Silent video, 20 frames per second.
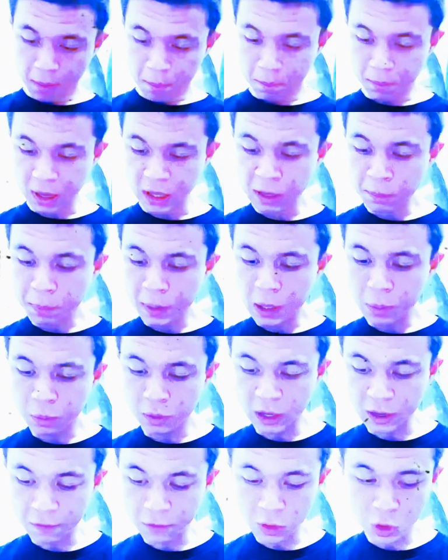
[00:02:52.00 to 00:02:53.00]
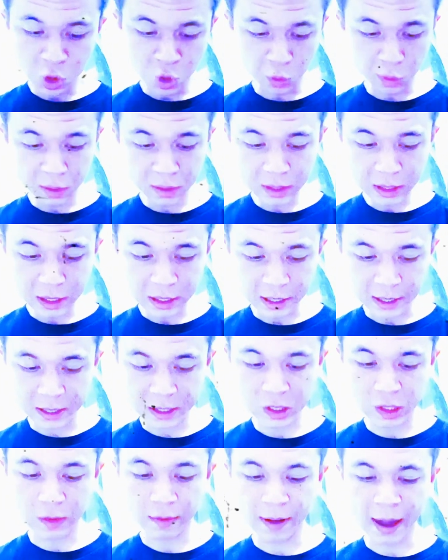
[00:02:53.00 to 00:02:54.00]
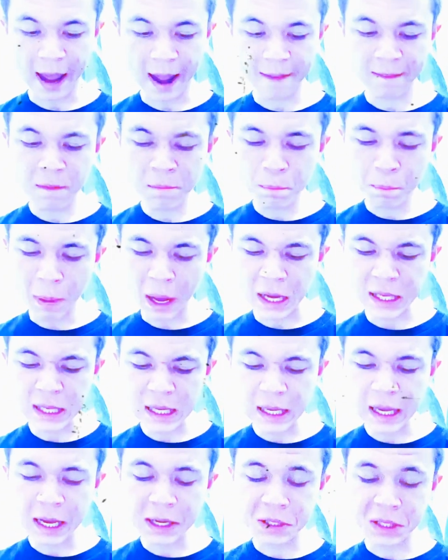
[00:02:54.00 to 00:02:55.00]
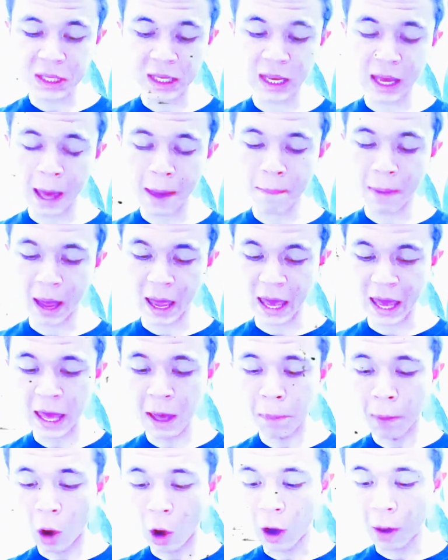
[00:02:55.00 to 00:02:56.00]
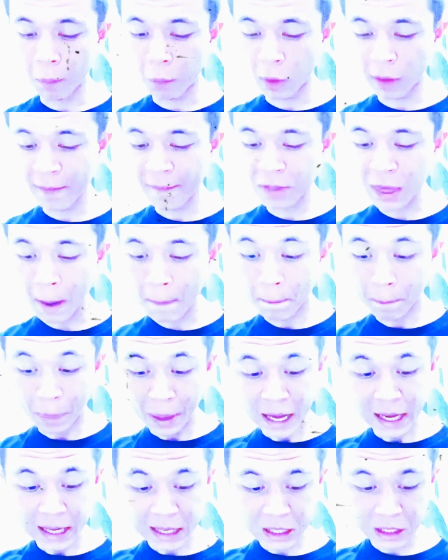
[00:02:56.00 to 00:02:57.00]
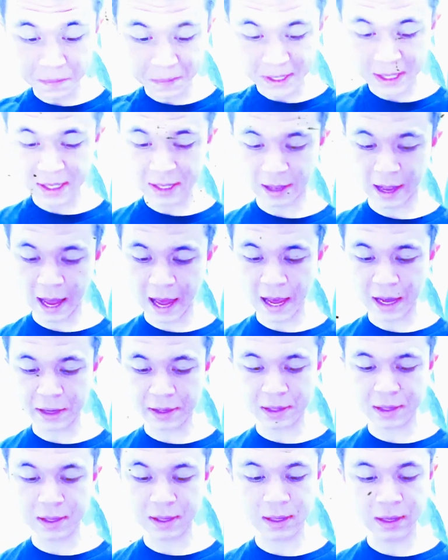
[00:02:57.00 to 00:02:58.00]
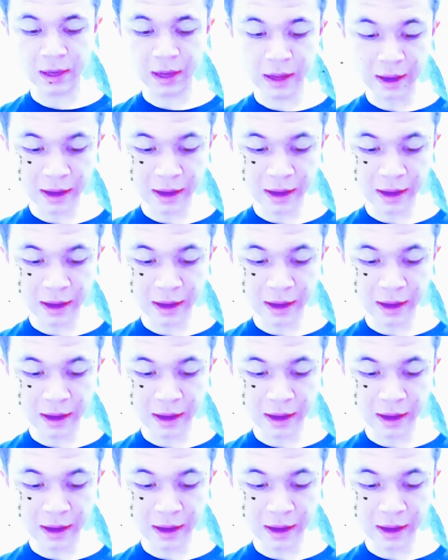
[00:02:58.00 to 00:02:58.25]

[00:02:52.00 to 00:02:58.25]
Many people even join the classes without any basic idea about hip-hop, one of their biggest mistakes.